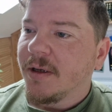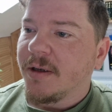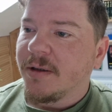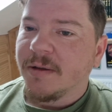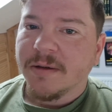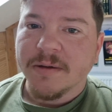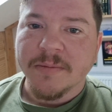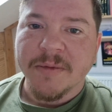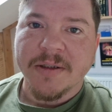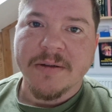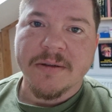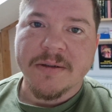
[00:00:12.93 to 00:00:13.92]
and the
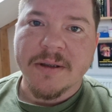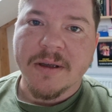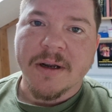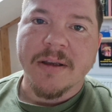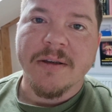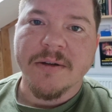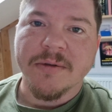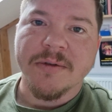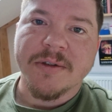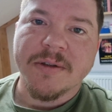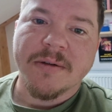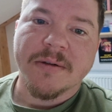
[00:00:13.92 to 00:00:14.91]
methods that I
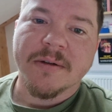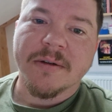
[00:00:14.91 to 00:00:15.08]
used